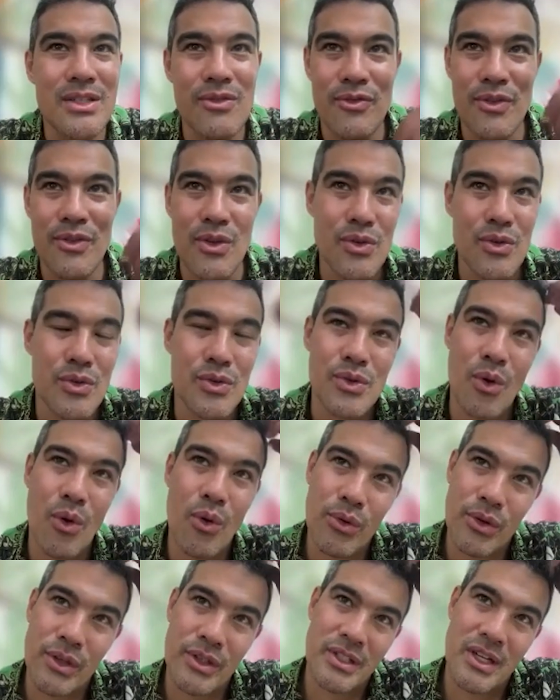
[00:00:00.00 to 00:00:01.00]
of views
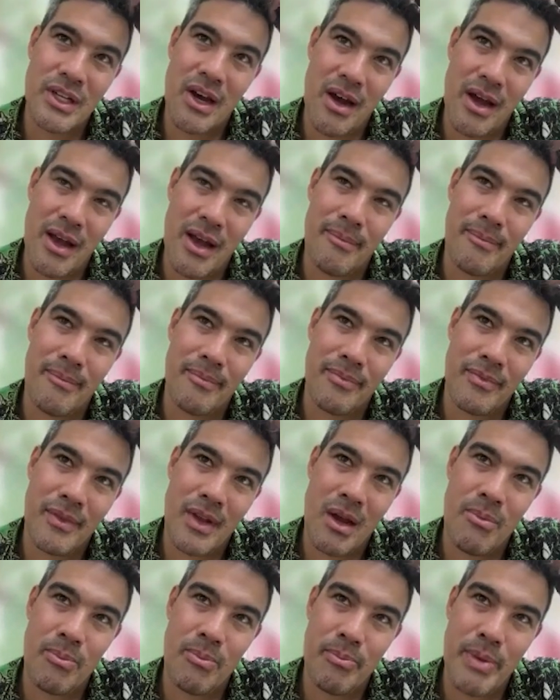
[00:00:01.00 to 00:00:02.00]
all the time.
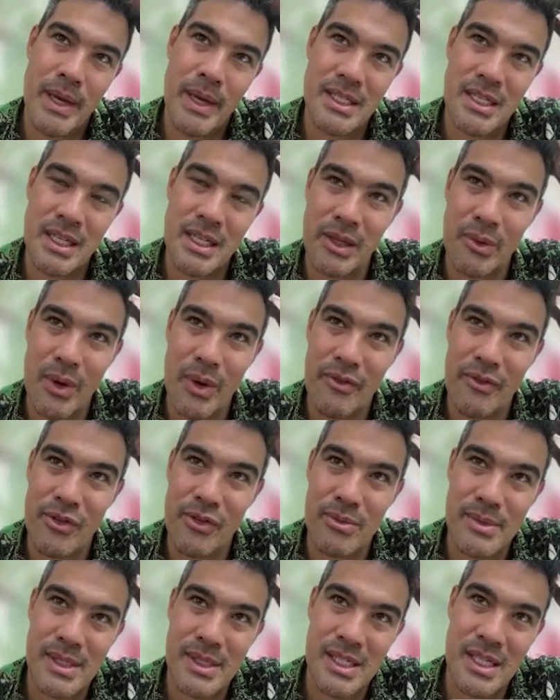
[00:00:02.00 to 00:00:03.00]
I basically went
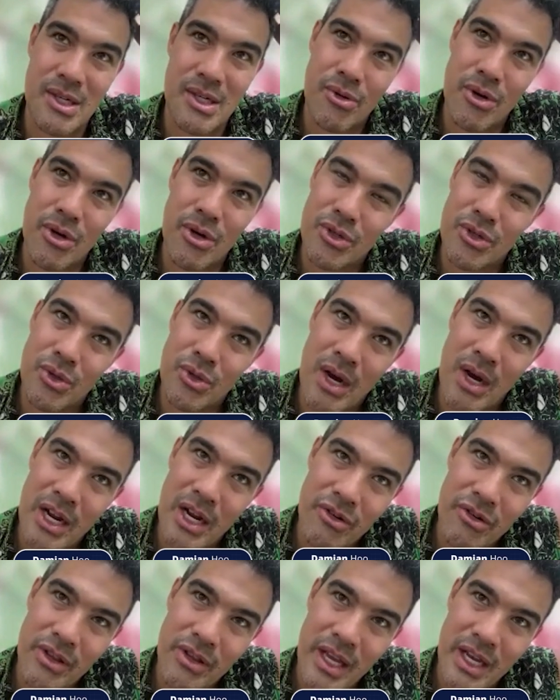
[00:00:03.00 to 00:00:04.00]
from 0 to
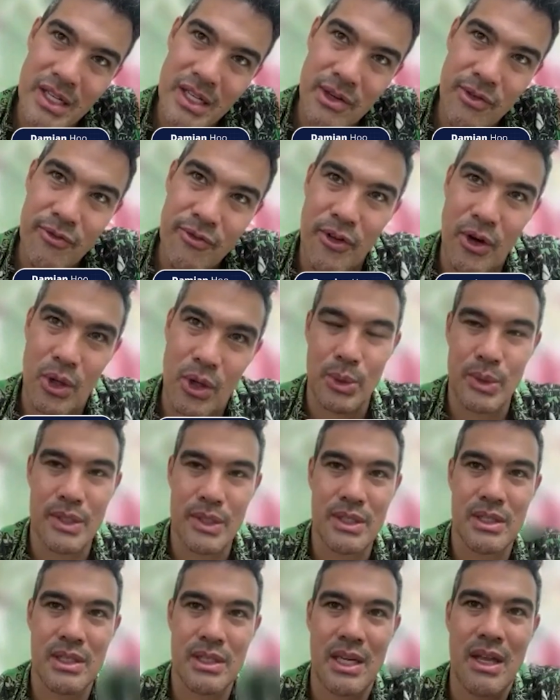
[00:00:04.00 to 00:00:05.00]
100,000
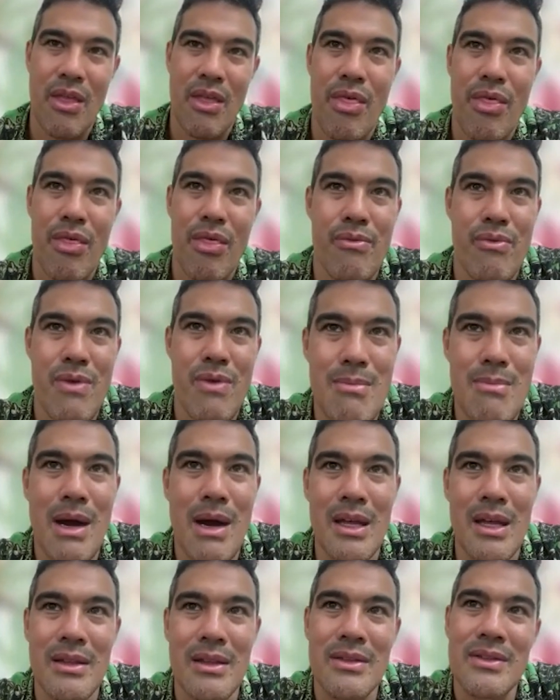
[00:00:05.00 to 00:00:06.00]
followers in 3
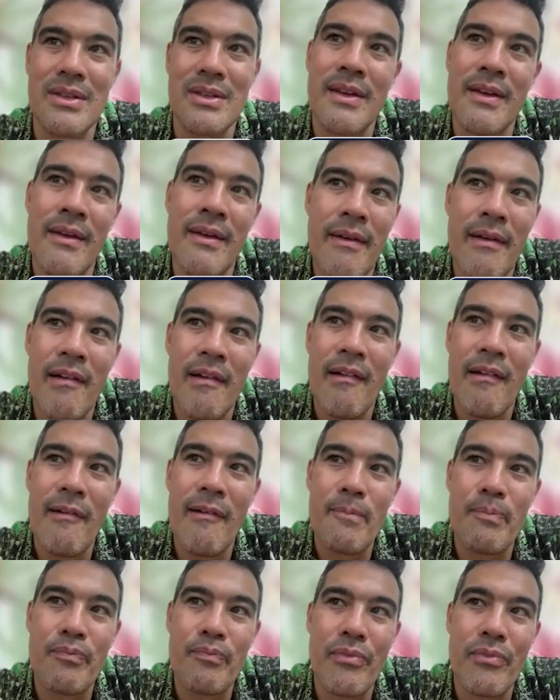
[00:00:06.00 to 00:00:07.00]
months.
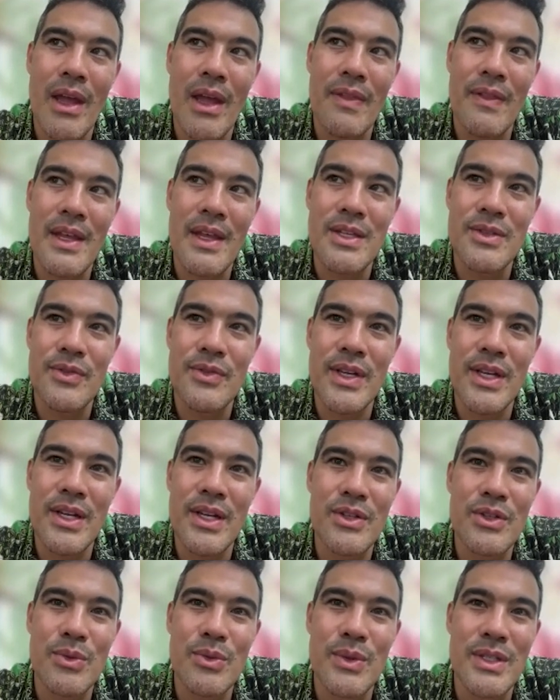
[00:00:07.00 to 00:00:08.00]
And these
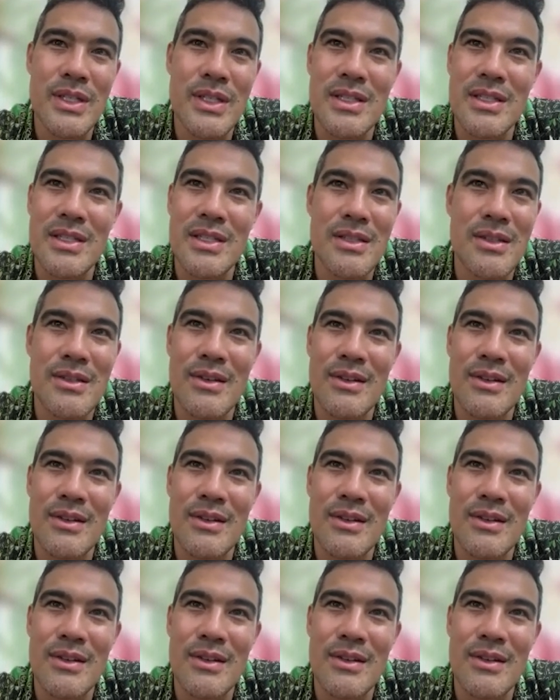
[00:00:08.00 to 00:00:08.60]
videos were just